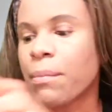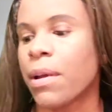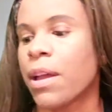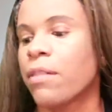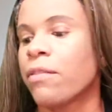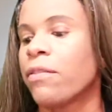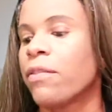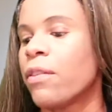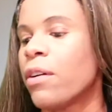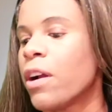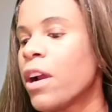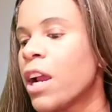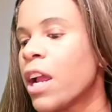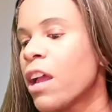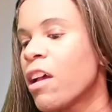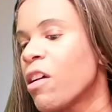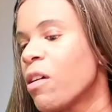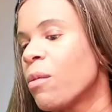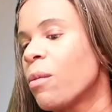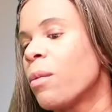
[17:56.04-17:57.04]
my
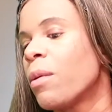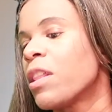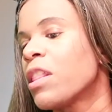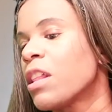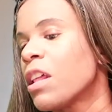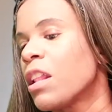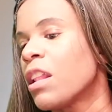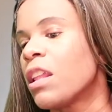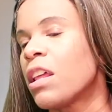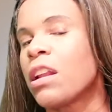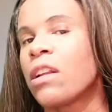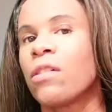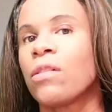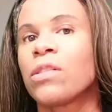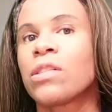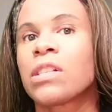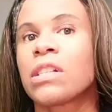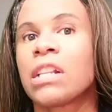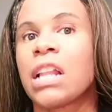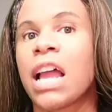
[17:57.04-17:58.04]
forehead with a little
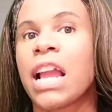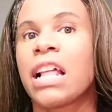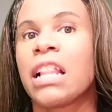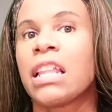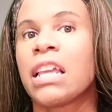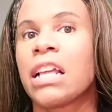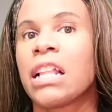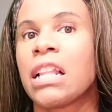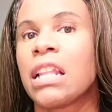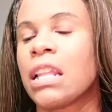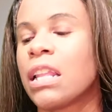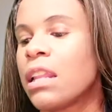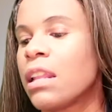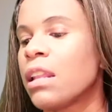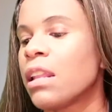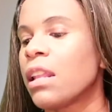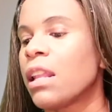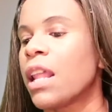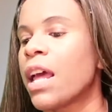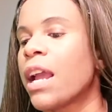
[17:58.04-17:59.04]
slightly
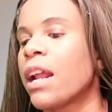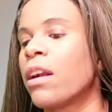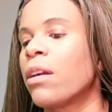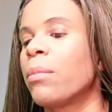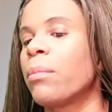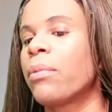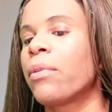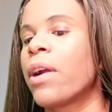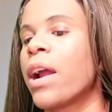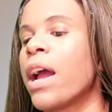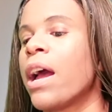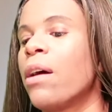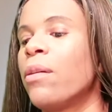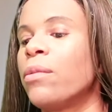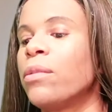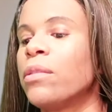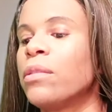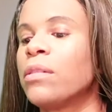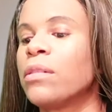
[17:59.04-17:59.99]
lighter brown.